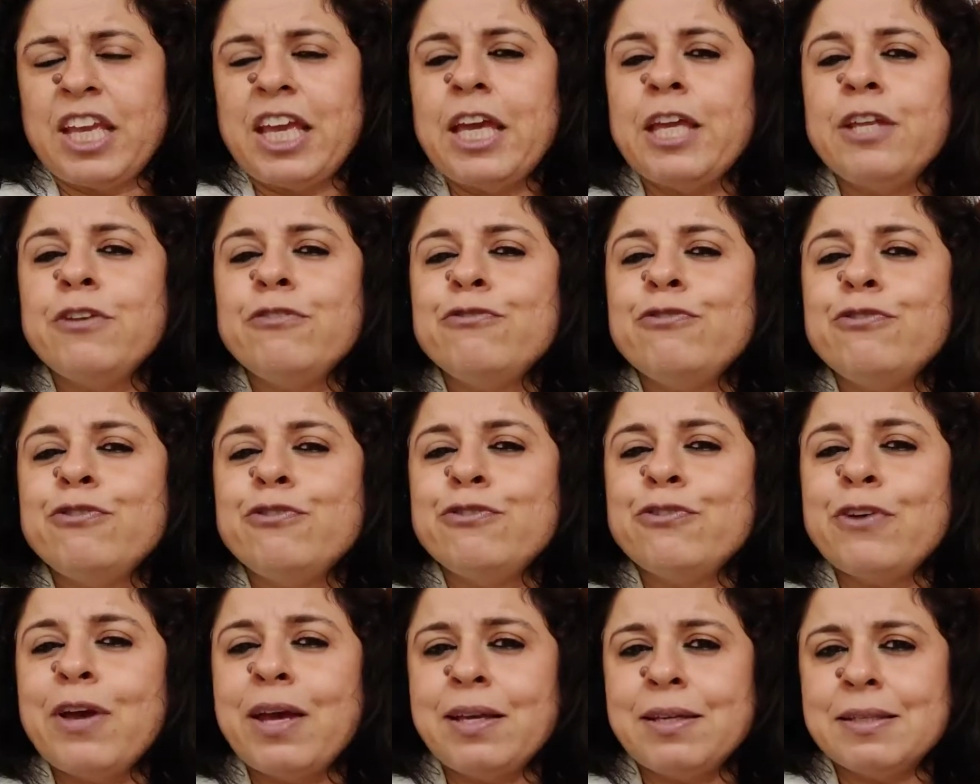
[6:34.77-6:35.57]

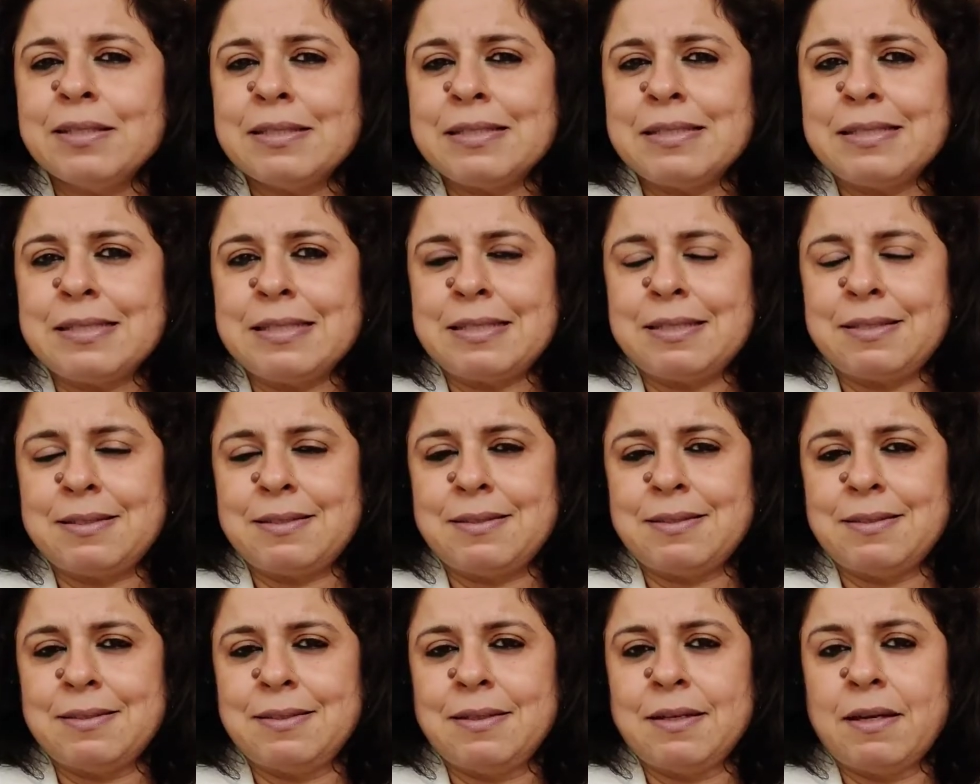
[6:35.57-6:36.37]
infest
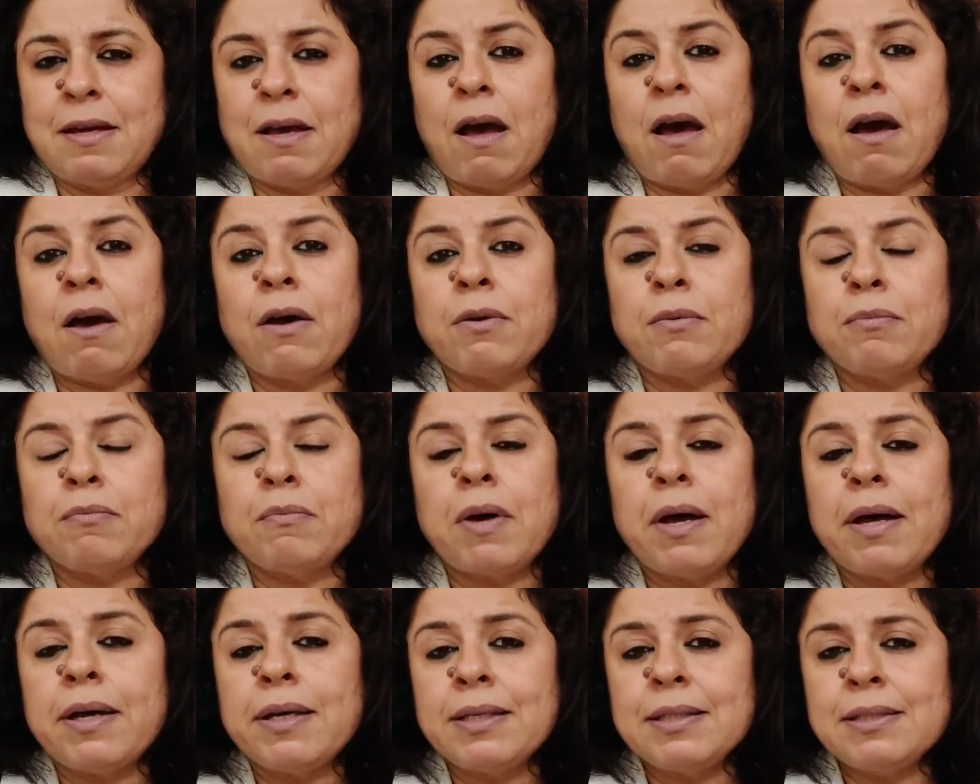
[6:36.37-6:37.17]
our
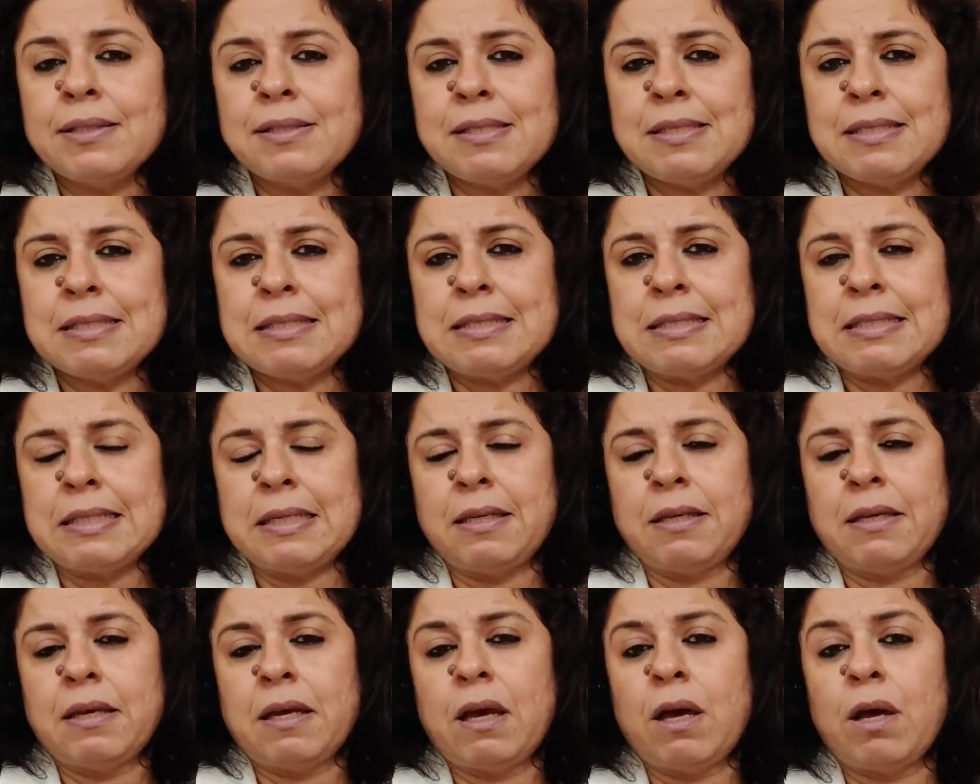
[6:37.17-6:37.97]
minds,
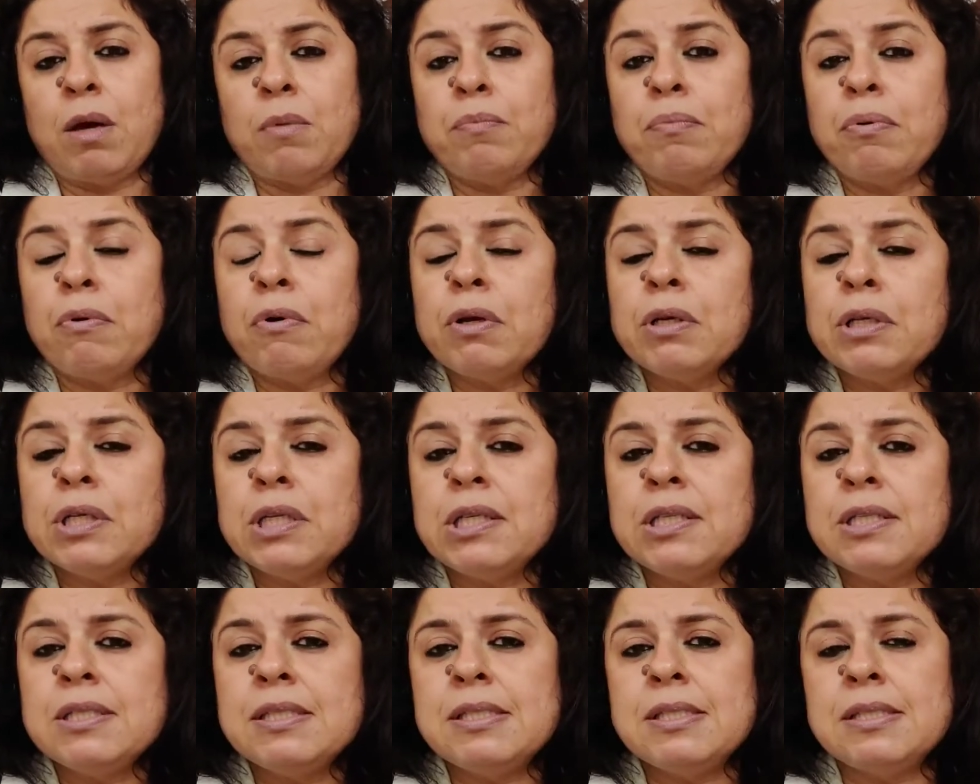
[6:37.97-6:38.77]
our
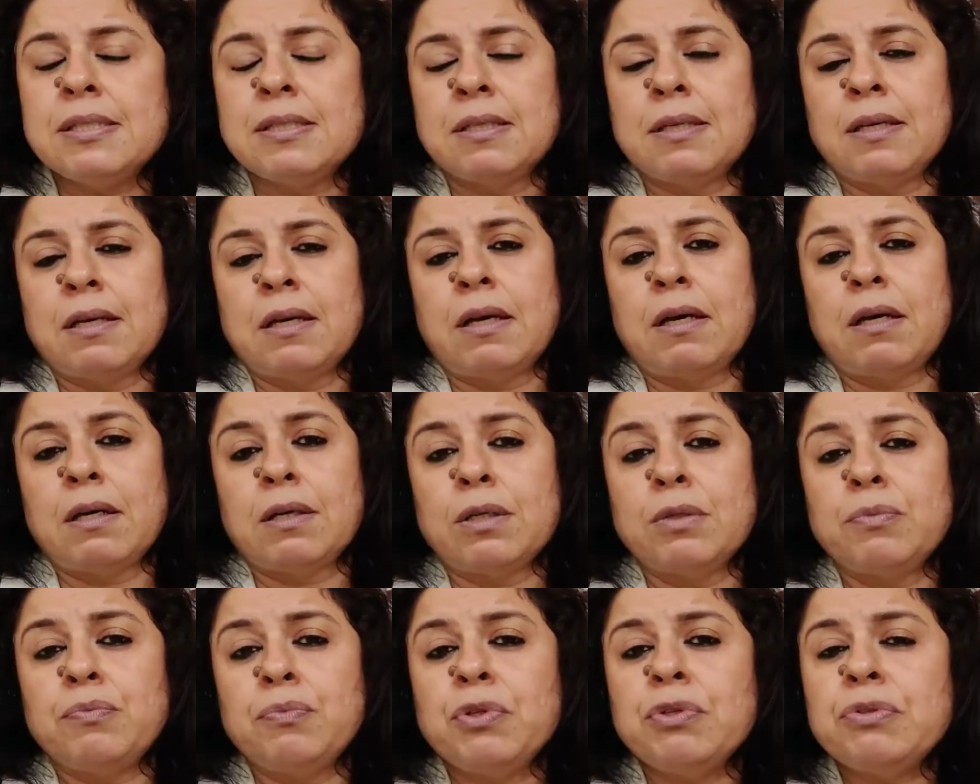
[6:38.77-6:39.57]
bodies, our
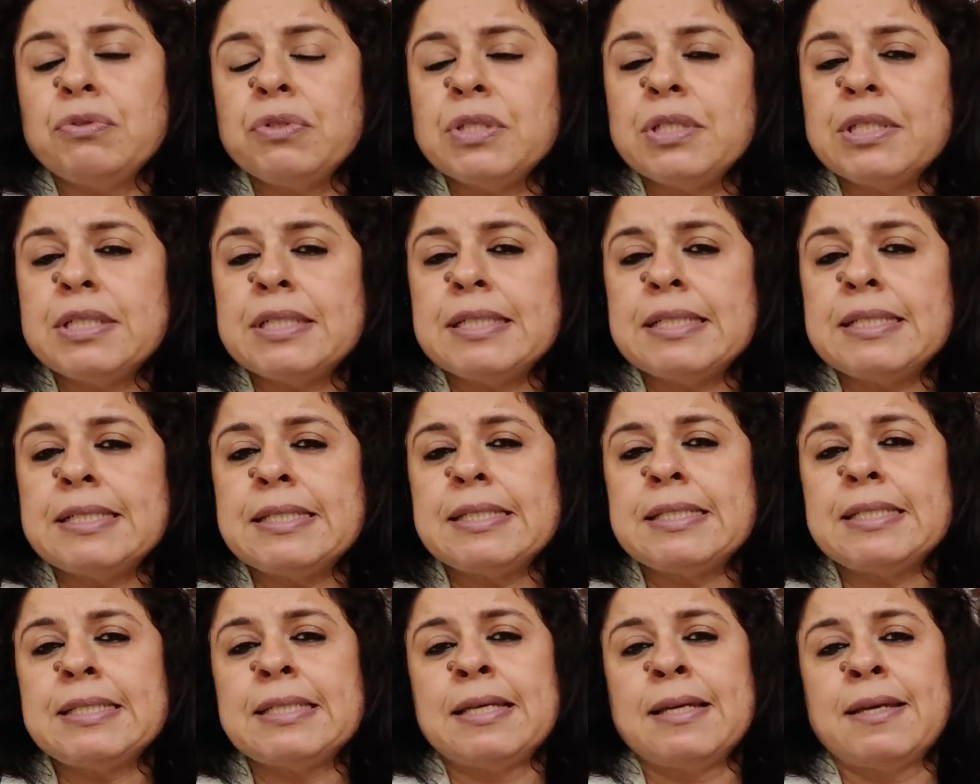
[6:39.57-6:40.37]

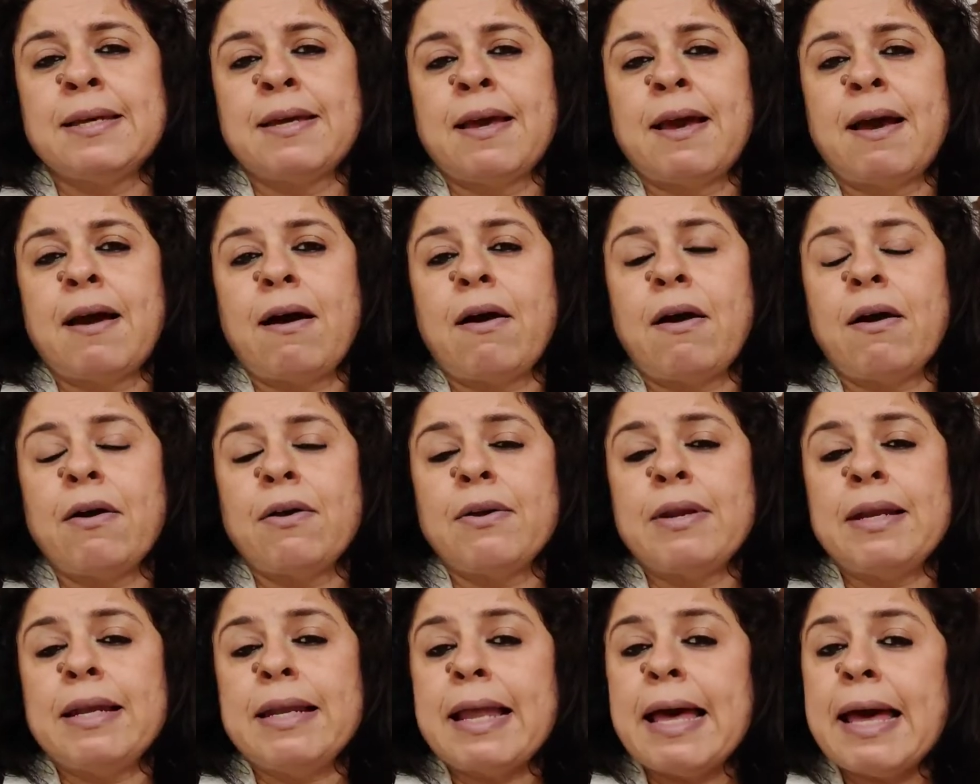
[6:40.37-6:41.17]
communities,
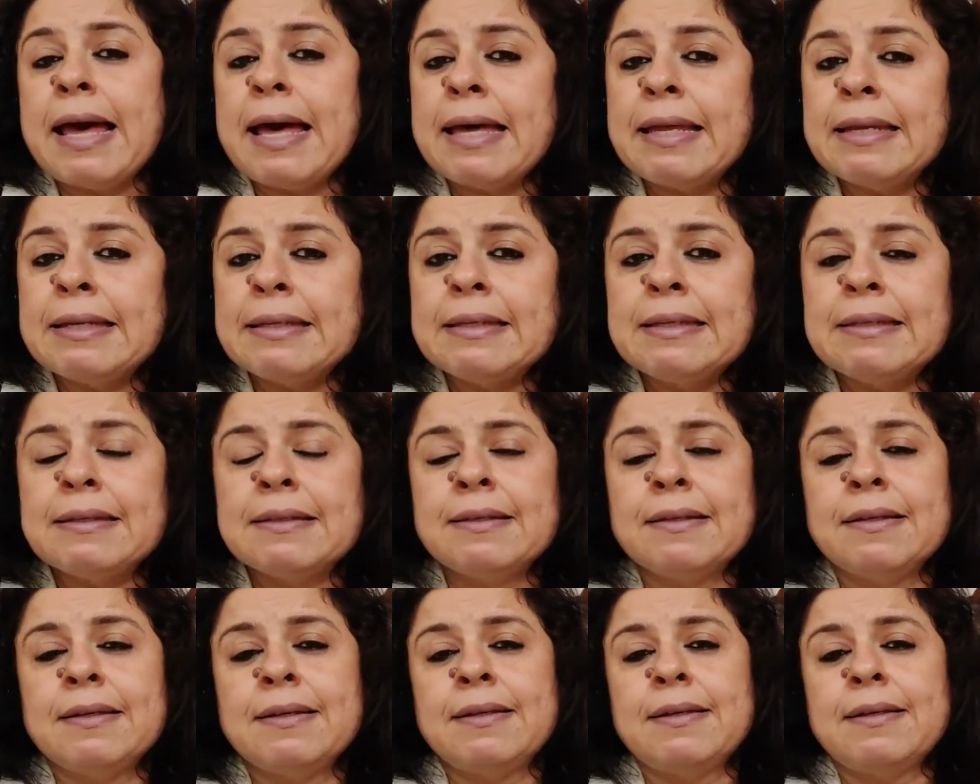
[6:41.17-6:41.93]
our land,